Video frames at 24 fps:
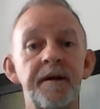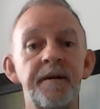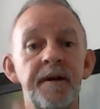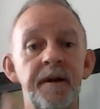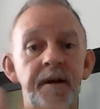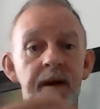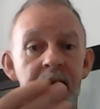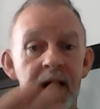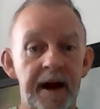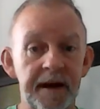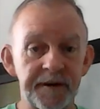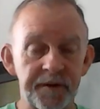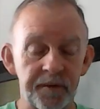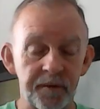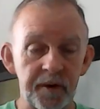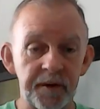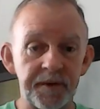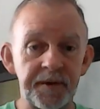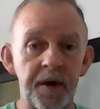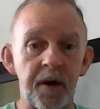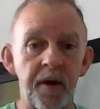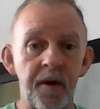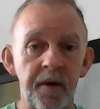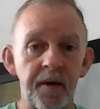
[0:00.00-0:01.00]
has a
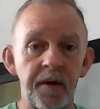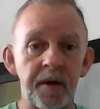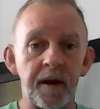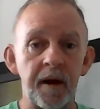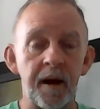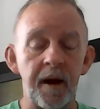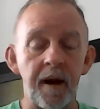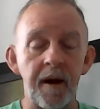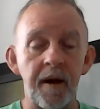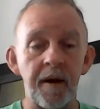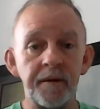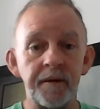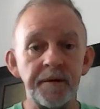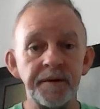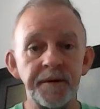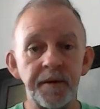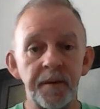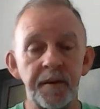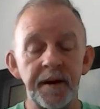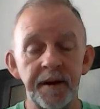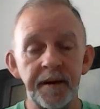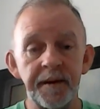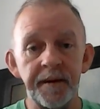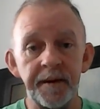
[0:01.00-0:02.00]
return clause
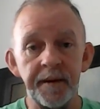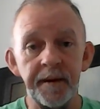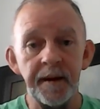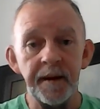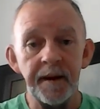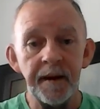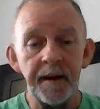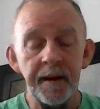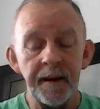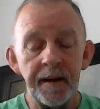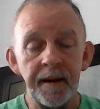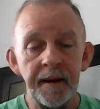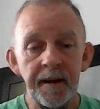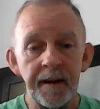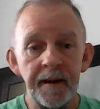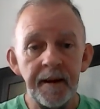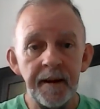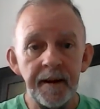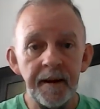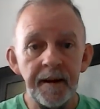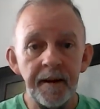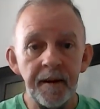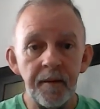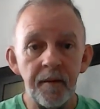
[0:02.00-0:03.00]

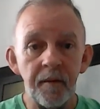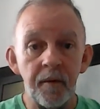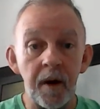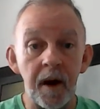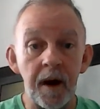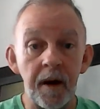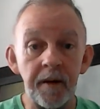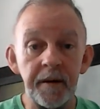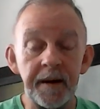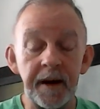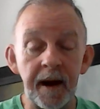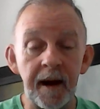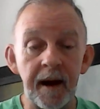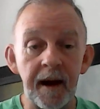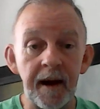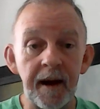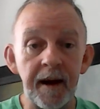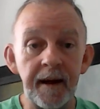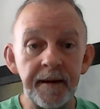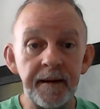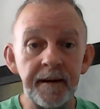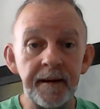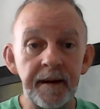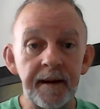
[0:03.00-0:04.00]
with
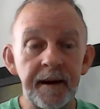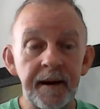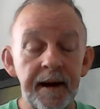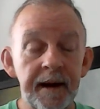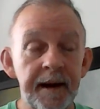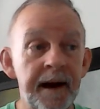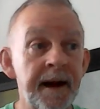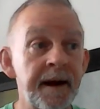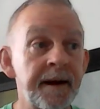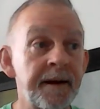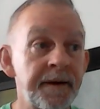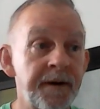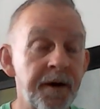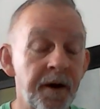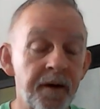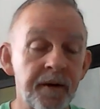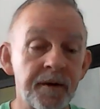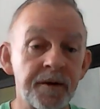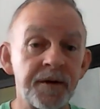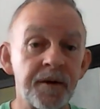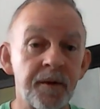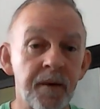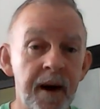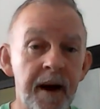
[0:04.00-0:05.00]
Walcott. And then
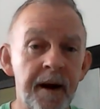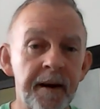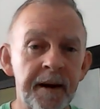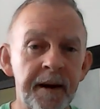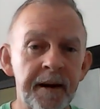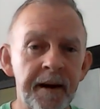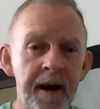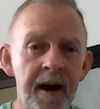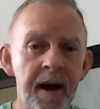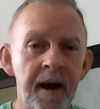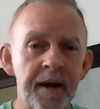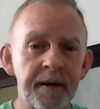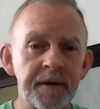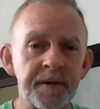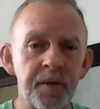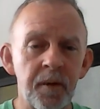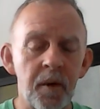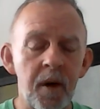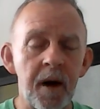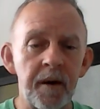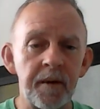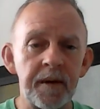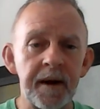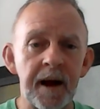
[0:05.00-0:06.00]
turns around and knocks
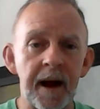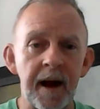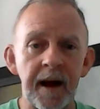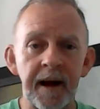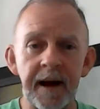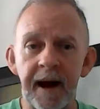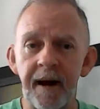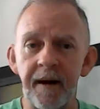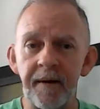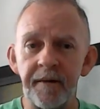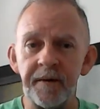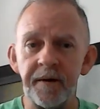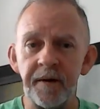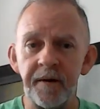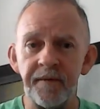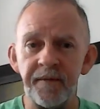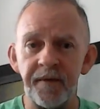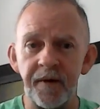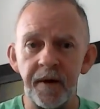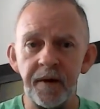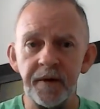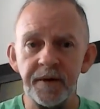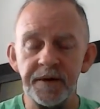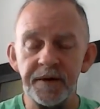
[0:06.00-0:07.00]
Walcott out in the
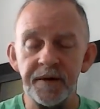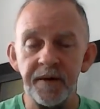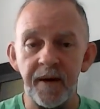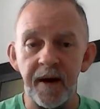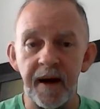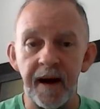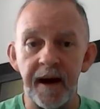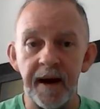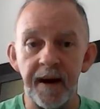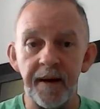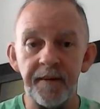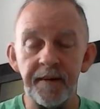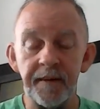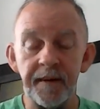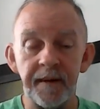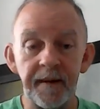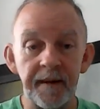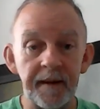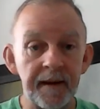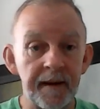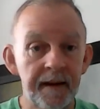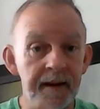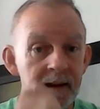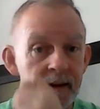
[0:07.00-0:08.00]
first round.
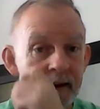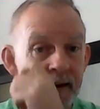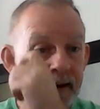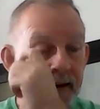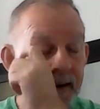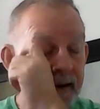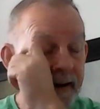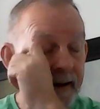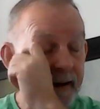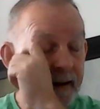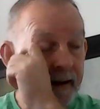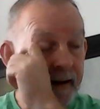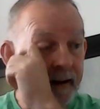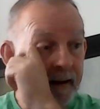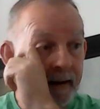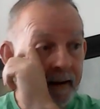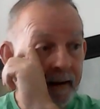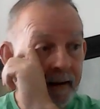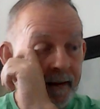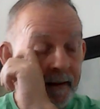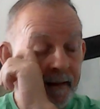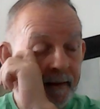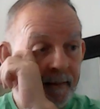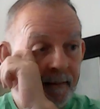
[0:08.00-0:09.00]

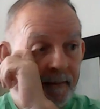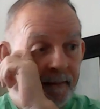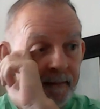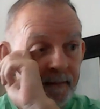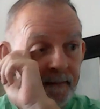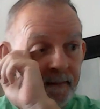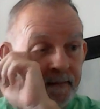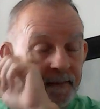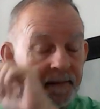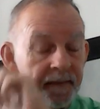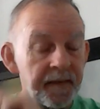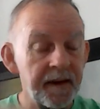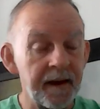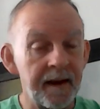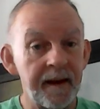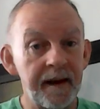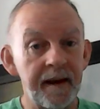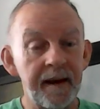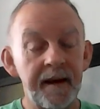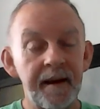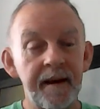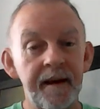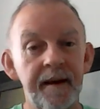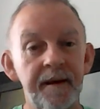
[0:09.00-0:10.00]

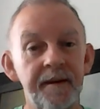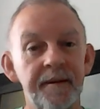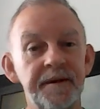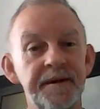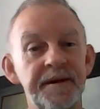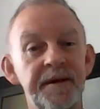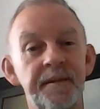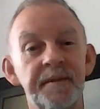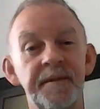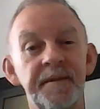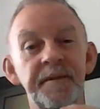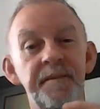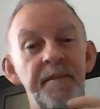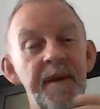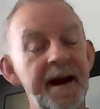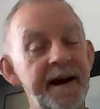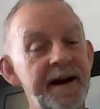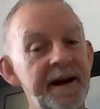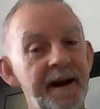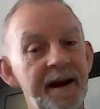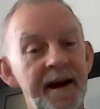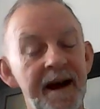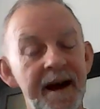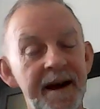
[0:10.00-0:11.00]
Was some
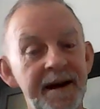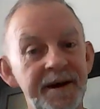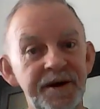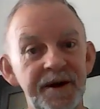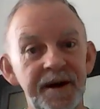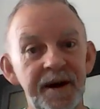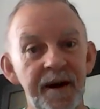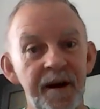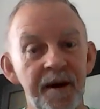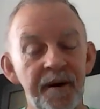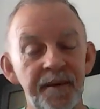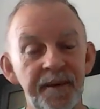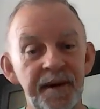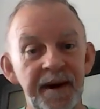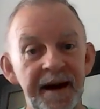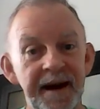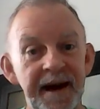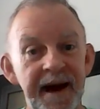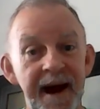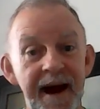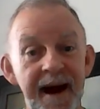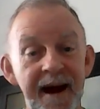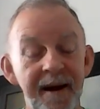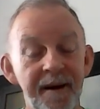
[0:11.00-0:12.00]
speculation on the
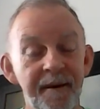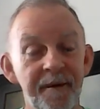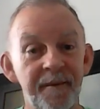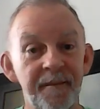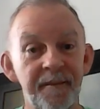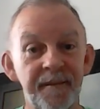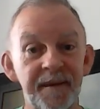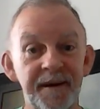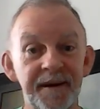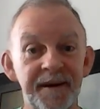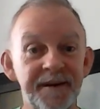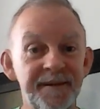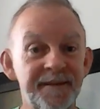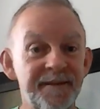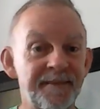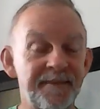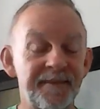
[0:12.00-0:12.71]
count, but